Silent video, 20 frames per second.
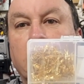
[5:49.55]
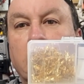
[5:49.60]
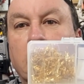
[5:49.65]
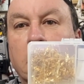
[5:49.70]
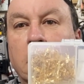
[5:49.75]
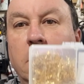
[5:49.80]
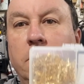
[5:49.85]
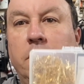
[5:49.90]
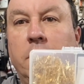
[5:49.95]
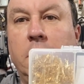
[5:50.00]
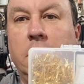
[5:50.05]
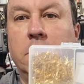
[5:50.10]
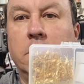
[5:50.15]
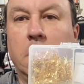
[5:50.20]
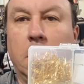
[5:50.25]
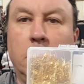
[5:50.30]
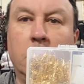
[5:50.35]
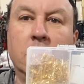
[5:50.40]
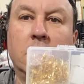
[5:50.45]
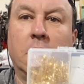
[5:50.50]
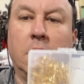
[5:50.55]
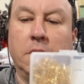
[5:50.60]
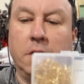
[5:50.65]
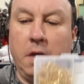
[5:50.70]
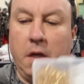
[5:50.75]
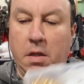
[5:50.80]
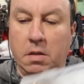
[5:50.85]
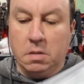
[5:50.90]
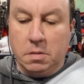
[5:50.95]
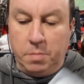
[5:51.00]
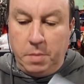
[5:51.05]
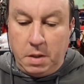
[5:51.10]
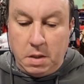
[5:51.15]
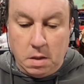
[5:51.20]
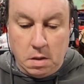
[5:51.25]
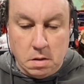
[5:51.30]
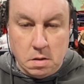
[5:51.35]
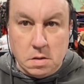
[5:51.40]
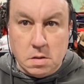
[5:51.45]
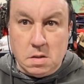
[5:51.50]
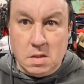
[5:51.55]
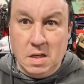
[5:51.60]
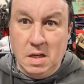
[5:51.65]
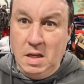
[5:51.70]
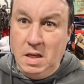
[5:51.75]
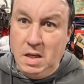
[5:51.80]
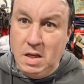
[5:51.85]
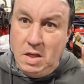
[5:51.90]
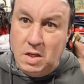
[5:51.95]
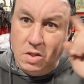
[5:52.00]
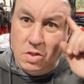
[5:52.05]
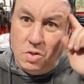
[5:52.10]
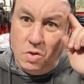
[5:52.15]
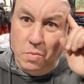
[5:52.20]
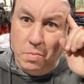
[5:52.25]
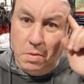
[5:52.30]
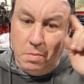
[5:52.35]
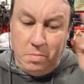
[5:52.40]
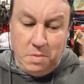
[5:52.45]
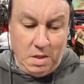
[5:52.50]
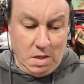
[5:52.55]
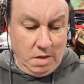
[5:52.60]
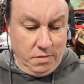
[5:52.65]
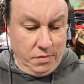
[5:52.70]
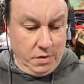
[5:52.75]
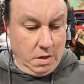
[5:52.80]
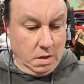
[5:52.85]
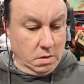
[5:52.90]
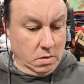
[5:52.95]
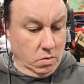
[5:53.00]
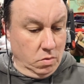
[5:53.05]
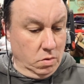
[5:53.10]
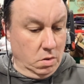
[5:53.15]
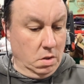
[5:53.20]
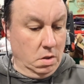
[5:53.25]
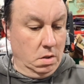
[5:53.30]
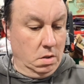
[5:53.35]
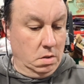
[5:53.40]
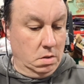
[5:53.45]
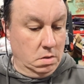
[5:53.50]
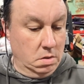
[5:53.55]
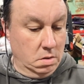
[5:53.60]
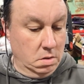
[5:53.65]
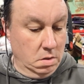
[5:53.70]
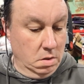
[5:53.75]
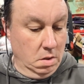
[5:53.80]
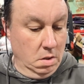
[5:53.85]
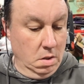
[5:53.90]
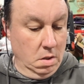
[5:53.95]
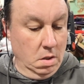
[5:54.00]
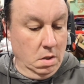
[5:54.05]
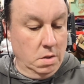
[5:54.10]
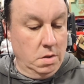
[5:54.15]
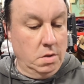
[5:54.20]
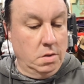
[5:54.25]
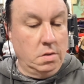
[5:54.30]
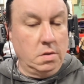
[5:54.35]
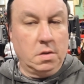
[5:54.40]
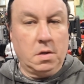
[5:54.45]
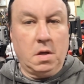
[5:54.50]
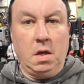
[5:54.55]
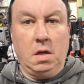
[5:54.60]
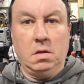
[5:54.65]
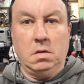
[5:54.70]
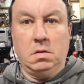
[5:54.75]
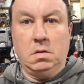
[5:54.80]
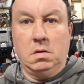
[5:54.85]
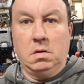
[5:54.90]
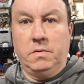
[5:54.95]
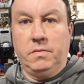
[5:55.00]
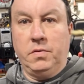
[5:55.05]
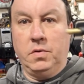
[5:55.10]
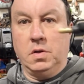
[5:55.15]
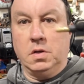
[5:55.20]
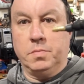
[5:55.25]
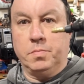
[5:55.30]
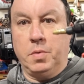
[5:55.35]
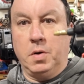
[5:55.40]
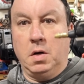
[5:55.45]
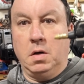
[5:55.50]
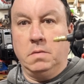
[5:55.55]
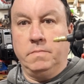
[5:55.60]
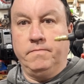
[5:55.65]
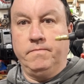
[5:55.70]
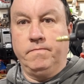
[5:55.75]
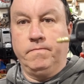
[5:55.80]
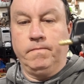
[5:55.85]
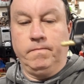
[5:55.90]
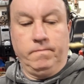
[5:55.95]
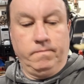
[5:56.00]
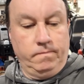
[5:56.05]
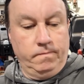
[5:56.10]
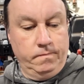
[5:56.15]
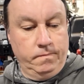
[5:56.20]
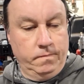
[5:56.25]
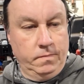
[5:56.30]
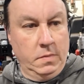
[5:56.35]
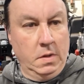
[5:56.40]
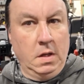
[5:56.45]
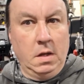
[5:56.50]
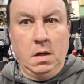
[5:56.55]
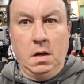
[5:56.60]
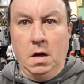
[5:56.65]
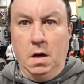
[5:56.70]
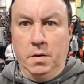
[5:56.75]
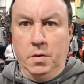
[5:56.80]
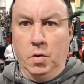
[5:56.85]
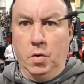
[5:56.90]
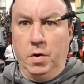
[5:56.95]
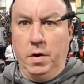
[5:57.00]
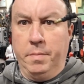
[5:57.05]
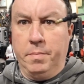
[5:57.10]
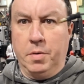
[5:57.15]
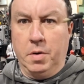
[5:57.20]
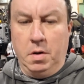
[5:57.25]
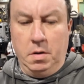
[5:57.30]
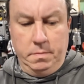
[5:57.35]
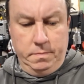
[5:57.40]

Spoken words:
to finish almost all the ends, because stupid me, I forgot to order the little kit for this part. I'll order that part.